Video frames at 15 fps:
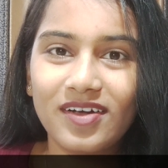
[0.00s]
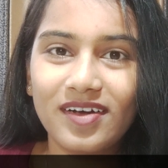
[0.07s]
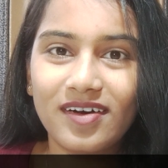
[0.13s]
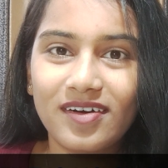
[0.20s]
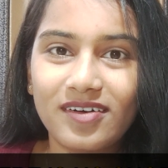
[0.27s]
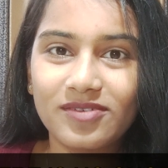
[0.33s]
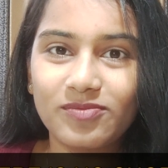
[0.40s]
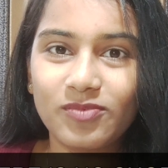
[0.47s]

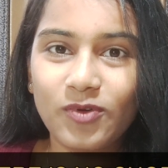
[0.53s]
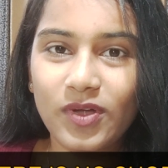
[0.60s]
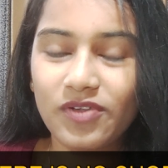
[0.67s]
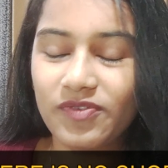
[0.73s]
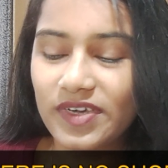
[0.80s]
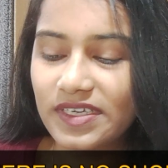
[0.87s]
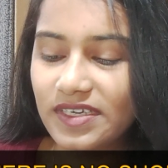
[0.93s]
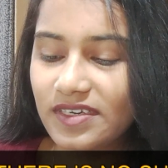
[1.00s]

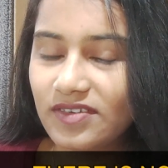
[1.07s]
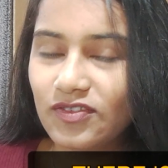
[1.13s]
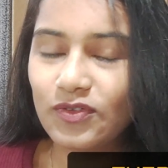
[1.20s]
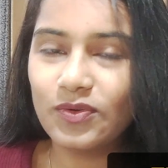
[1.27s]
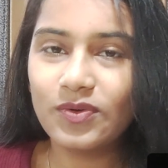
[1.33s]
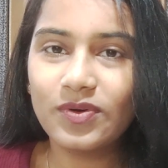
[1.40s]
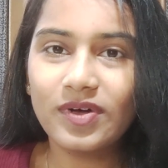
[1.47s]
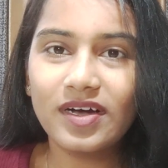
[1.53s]
qualify it.
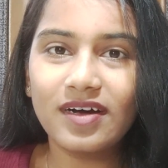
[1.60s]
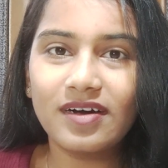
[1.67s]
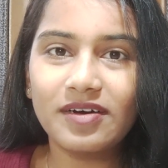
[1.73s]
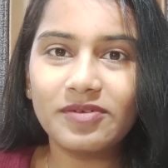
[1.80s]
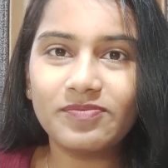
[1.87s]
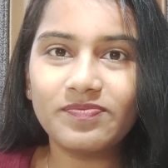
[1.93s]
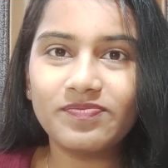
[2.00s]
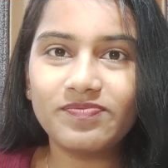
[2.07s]
So
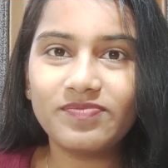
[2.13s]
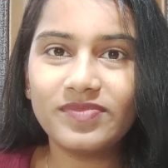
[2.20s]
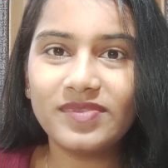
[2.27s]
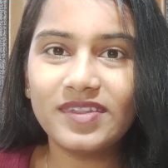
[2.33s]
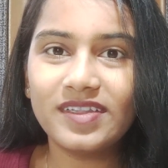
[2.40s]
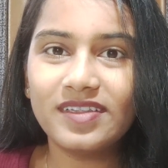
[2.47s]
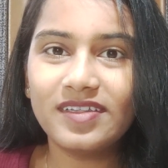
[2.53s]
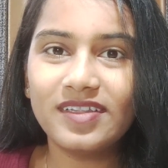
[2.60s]

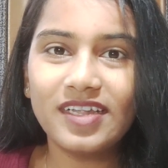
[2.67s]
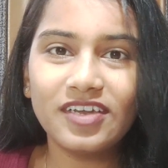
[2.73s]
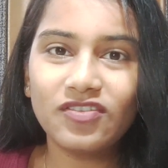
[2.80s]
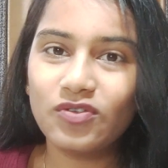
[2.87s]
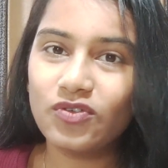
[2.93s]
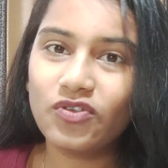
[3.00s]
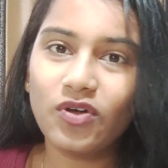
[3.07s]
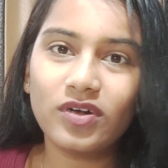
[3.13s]
there is
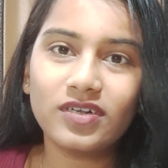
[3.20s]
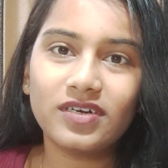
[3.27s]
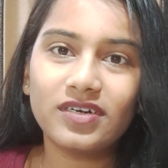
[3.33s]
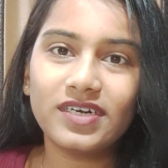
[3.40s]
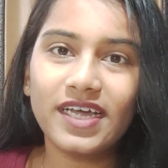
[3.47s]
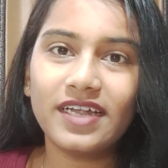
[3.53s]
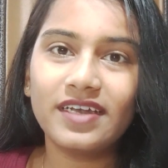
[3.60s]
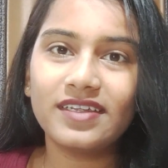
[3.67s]
no
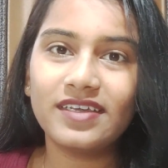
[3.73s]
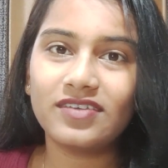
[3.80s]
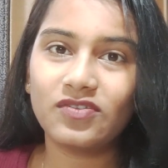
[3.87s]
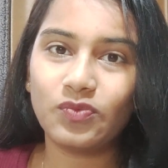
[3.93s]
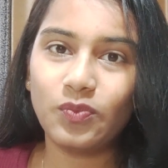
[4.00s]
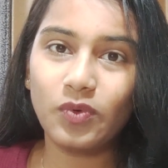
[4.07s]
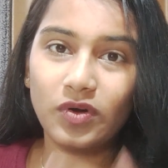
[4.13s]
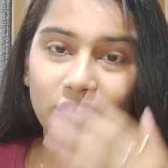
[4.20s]
shortcut, and
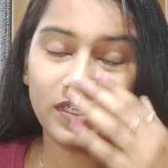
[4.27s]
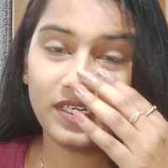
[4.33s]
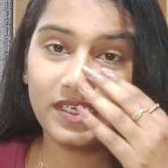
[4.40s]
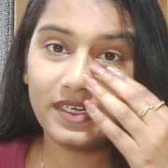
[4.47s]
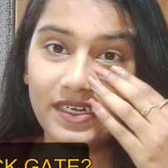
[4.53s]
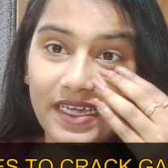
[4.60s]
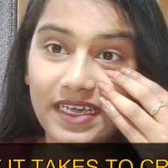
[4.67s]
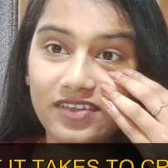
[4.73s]
yes, what
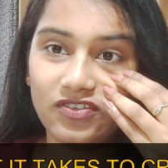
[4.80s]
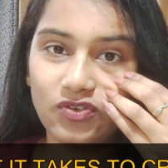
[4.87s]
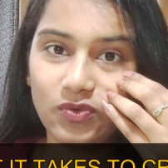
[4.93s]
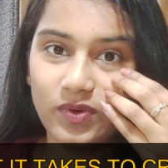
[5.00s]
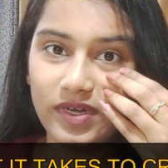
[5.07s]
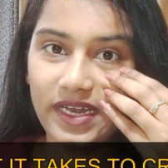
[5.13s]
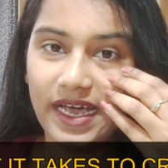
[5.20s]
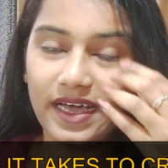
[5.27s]
it takes to
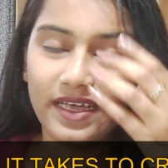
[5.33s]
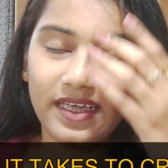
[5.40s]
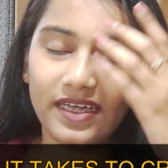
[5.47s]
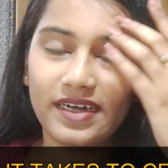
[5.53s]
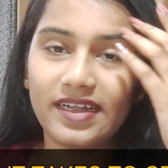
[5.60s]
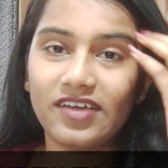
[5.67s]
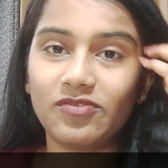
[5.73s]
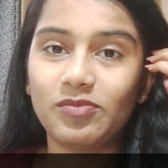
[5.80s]
crack
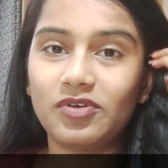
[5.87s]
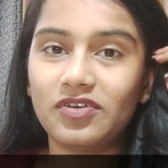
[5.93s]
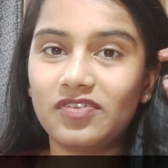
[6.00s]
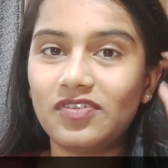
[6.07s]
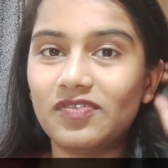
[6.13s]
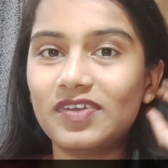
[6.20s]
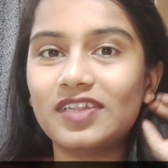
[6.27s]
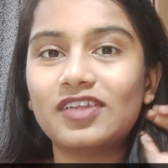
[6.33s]
GATE. I've been
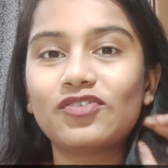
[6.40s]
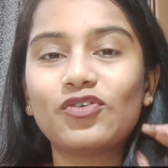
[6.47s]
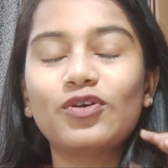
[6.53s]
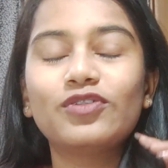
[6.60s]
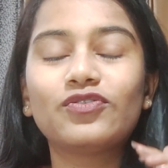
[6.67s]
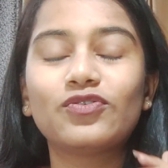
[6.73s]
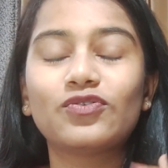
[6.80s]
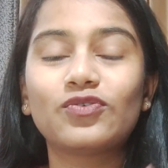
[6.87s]
receiving this
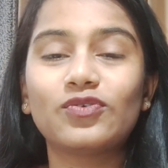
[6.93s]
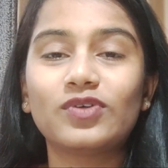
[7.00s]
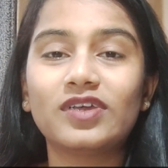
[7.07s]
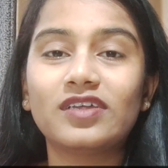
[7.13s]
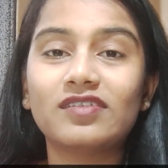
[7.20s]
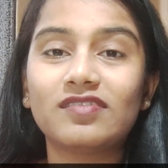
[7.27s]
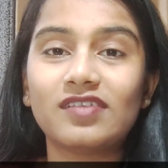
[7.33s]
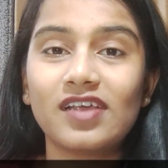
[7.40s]
also. So
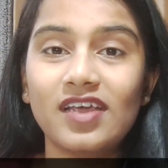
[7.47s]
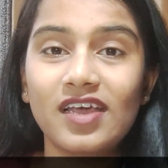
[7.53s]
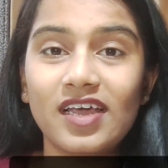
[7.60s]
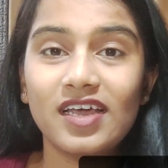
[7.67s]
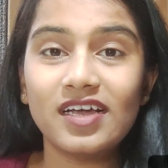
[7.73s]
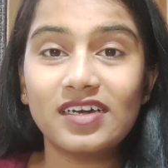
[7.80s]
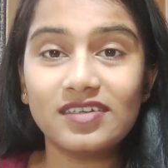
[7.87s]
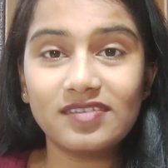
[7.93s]

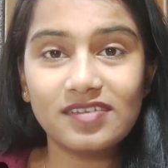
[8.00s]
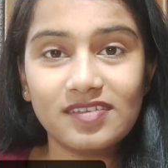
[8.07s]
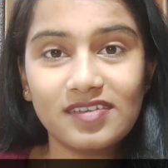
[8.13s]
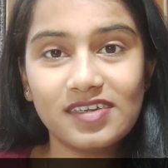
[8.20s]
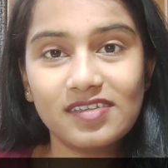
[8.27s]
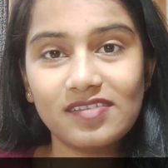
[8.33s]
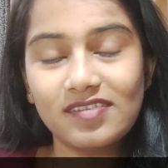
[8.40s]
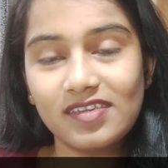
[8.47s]
it's
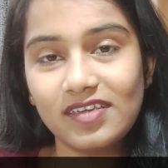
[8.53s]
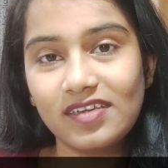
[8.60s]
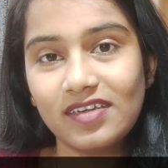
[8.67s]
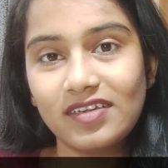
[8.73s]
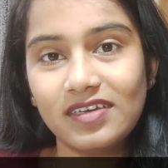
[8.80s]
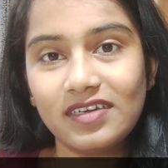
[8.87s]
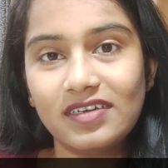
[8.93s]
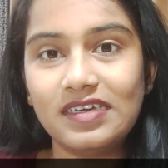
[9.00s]
consistency,
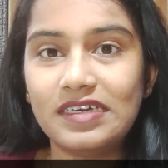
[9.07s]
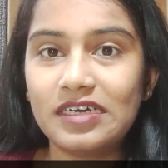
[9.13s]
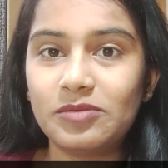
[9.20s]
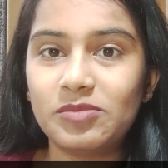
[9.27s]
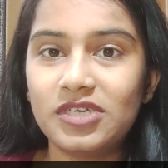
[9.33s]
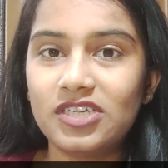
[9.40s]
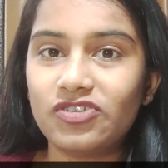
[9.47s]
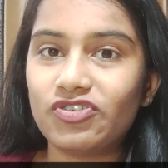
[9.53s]

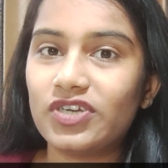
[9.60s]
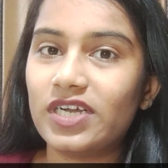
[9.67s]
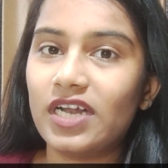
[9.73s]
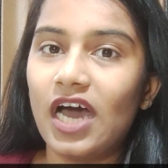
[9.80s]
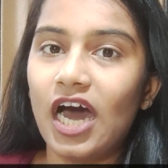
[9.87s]
determination, and